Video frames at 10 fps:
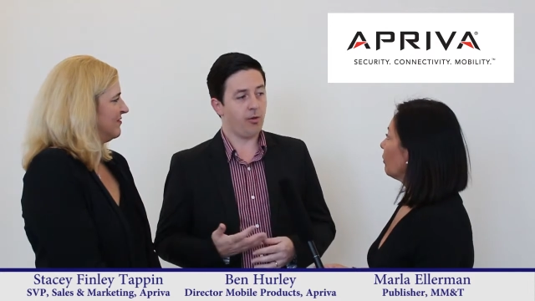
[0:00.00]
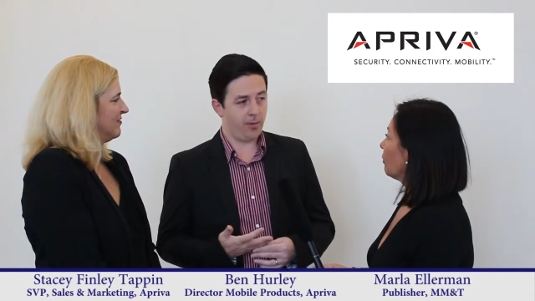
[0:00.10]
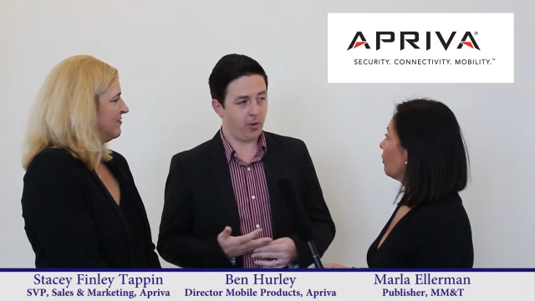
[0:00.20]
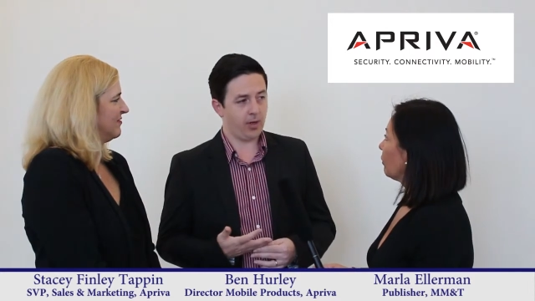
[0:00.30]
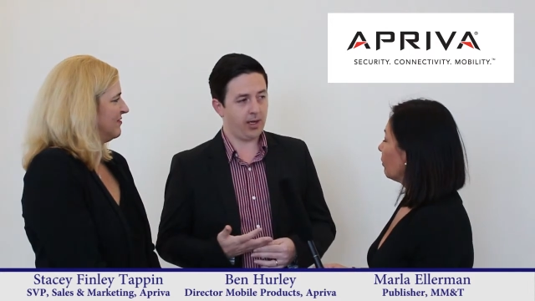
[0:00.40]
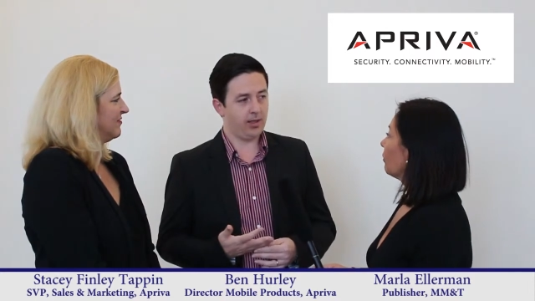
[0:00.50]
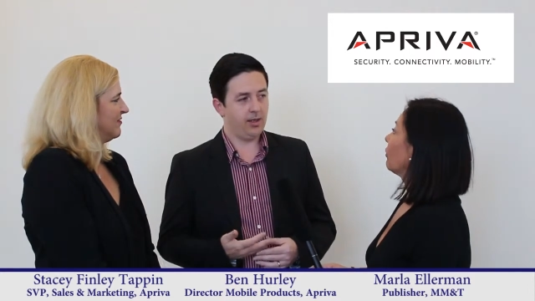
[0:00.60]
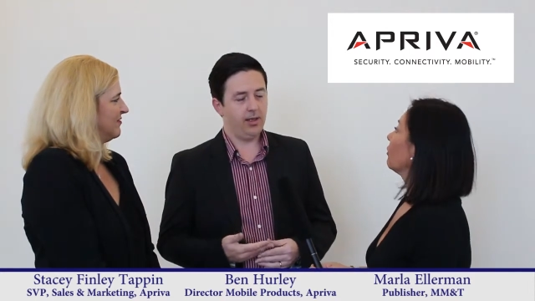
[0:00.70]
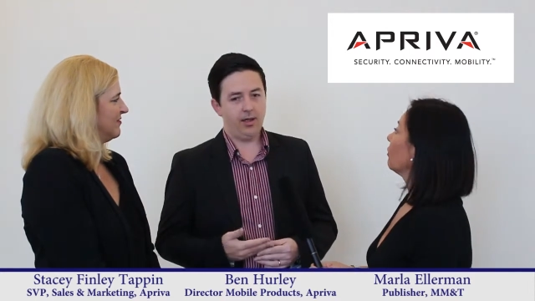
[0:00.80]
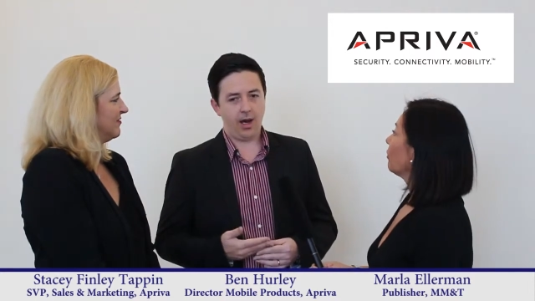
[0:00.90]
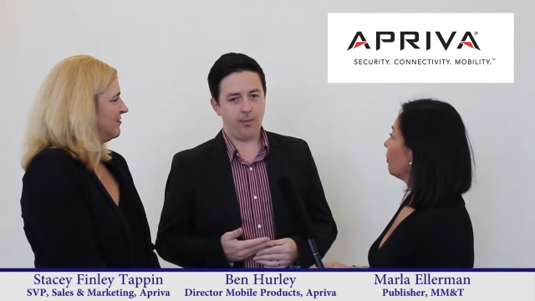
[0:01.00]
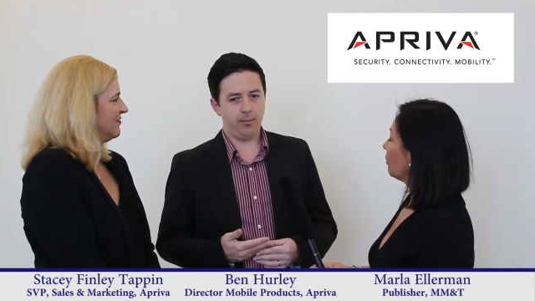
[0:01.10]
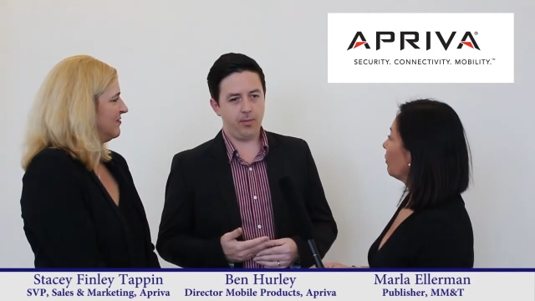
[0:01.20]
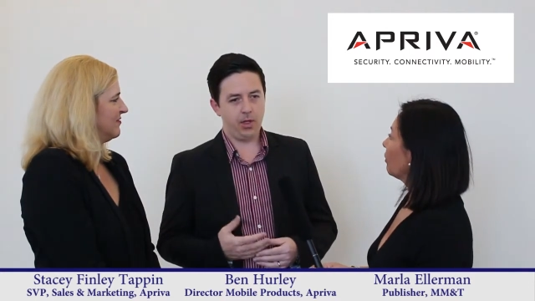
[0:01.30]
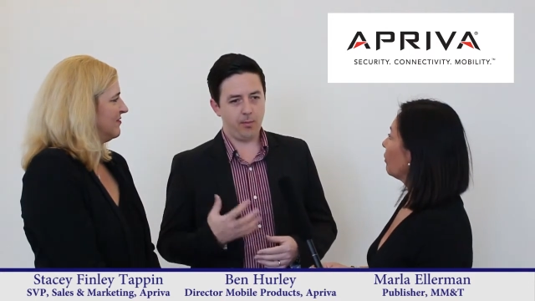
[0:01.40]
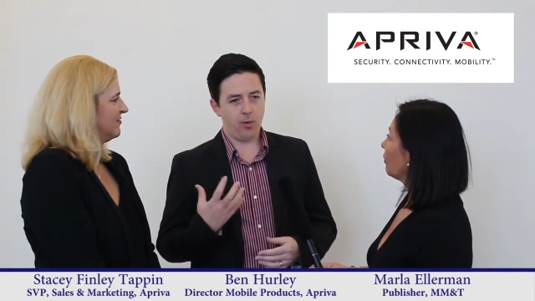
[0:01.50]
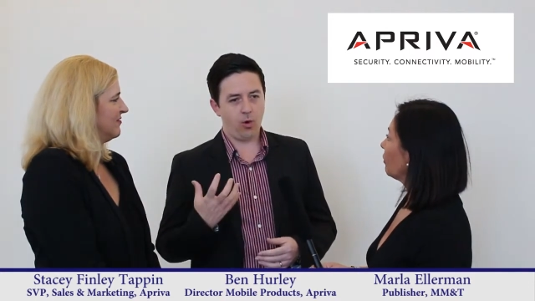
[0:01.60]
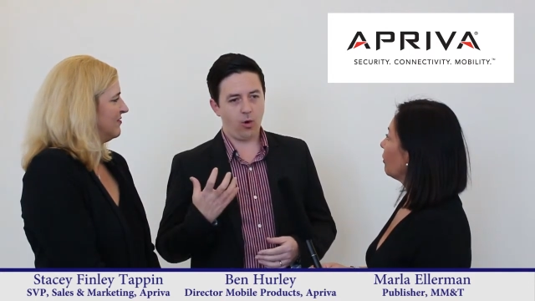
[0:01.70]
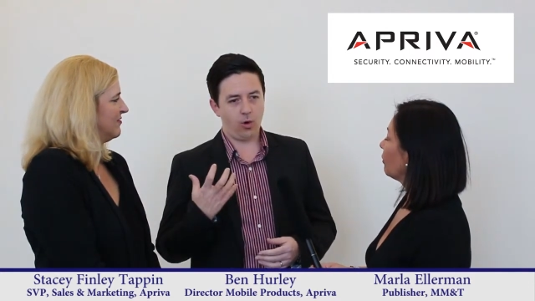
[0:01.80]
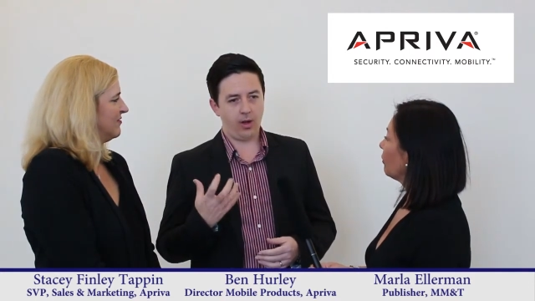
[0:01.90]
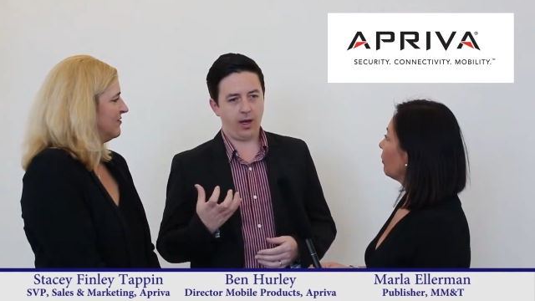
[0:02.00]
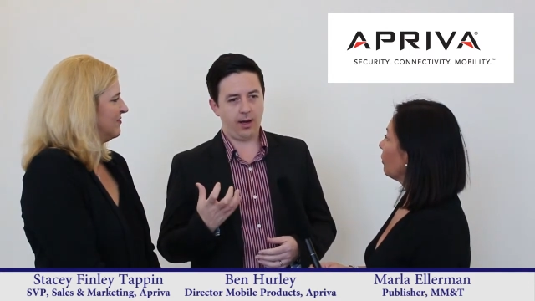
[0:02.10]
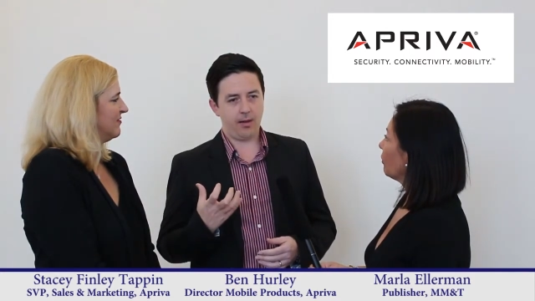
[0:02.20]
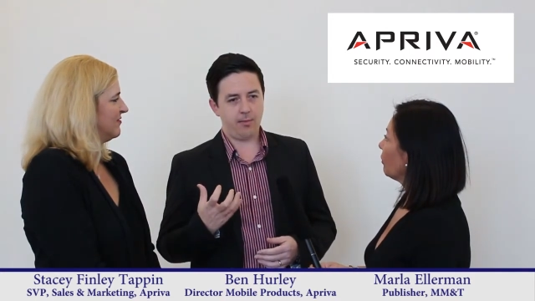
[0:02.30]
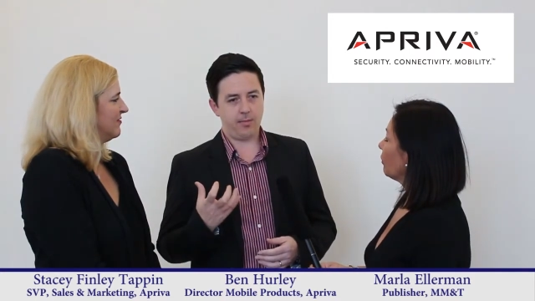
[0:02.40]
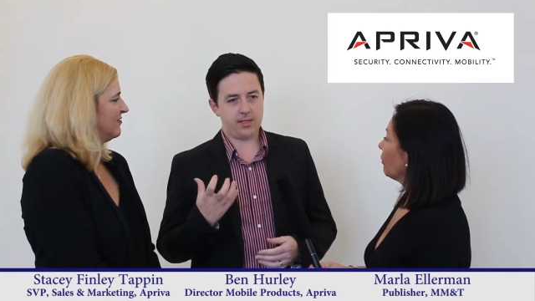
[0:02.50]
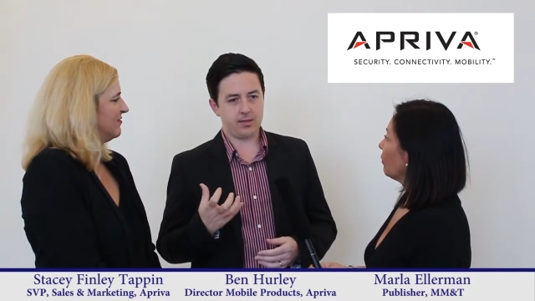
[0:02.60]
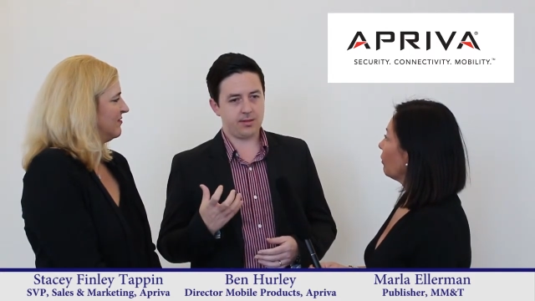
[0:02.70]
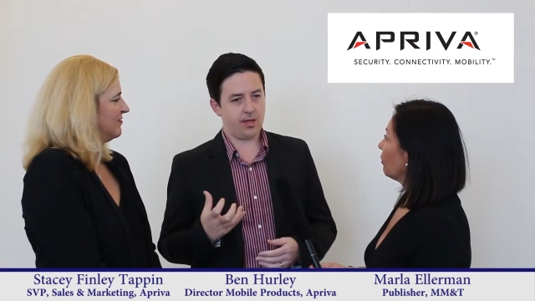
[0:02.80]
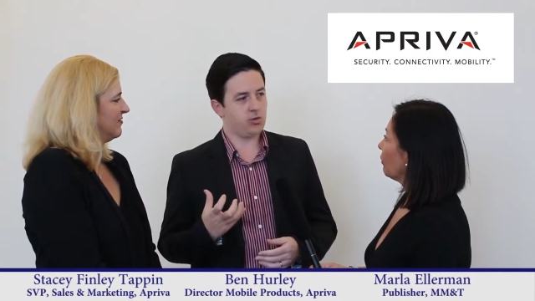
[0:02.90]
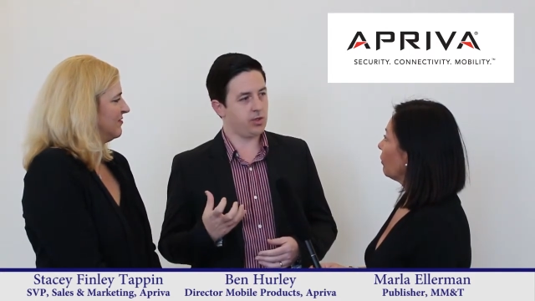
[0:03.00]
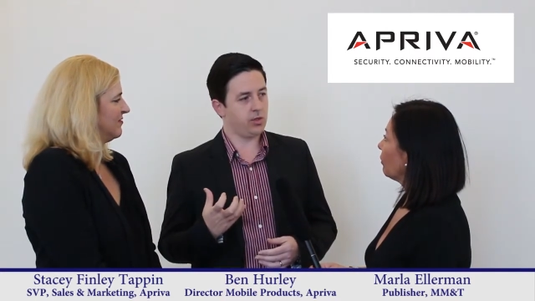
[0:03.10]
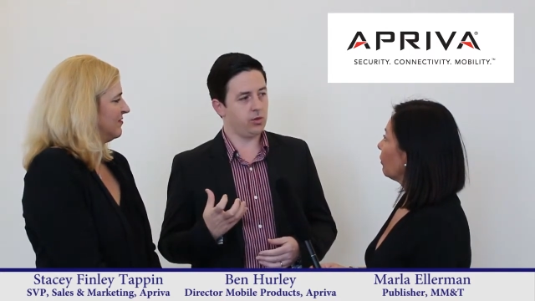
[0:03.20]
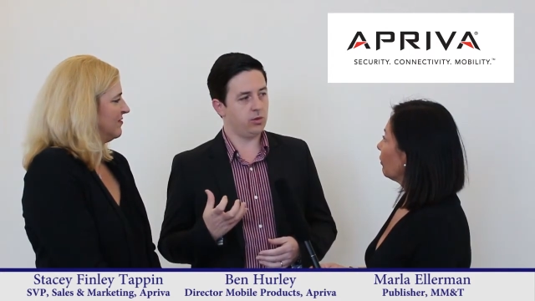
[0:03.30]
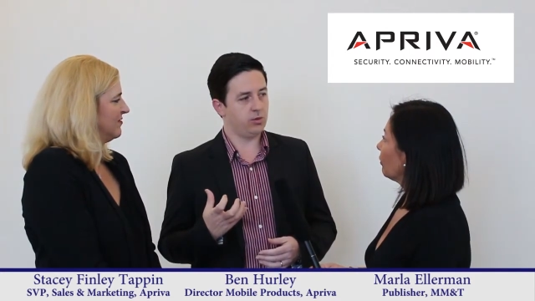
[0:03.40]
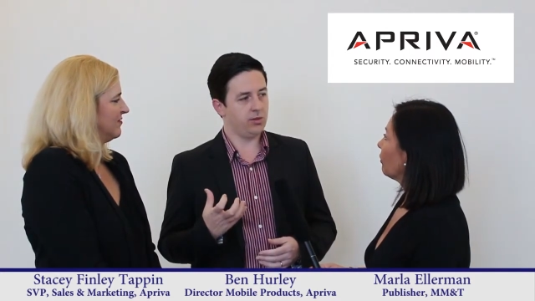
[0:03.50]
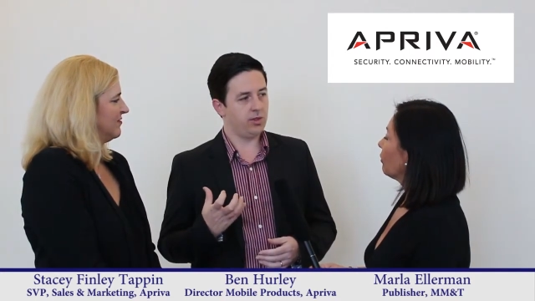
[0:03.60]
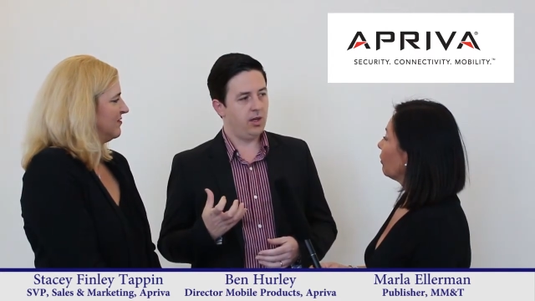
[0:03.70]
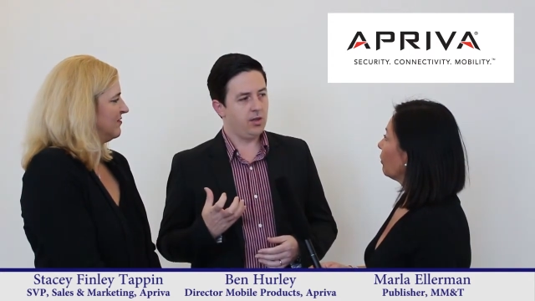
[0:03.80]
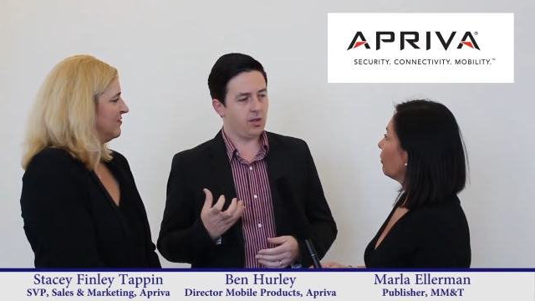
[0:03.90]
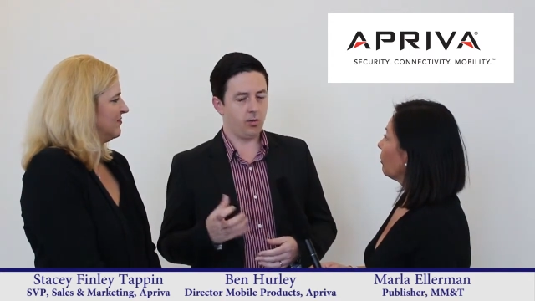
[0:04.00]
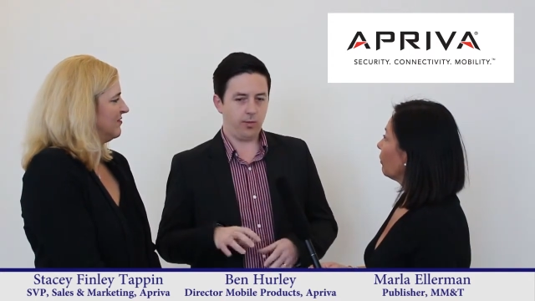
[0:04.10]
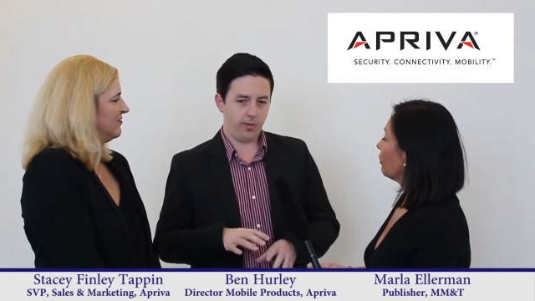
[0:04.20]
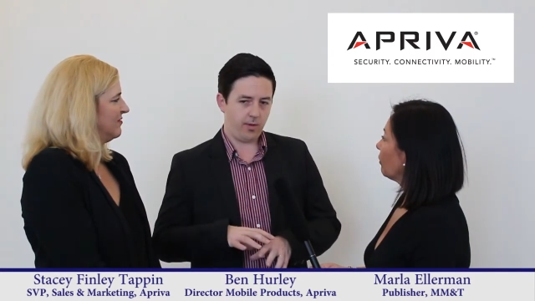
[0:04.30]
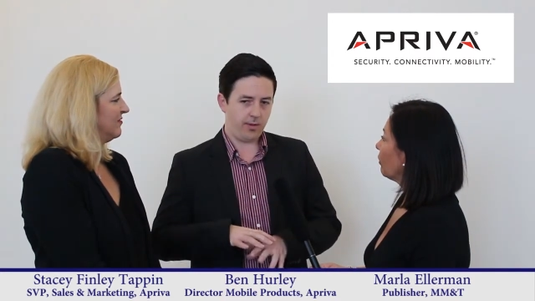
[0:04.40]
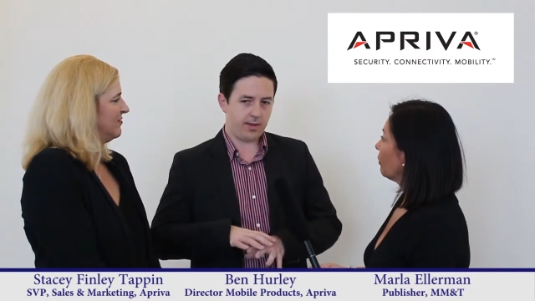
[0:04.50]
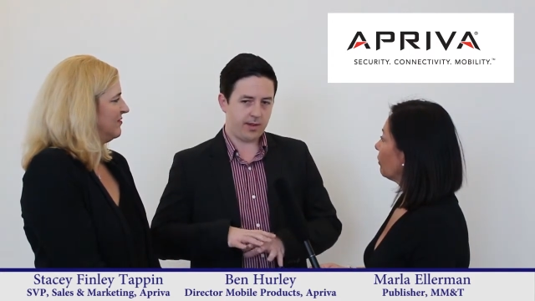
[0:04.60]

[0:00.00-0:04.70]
Speaker 1: reporting, um, you know, more uh, business-centric tools. So th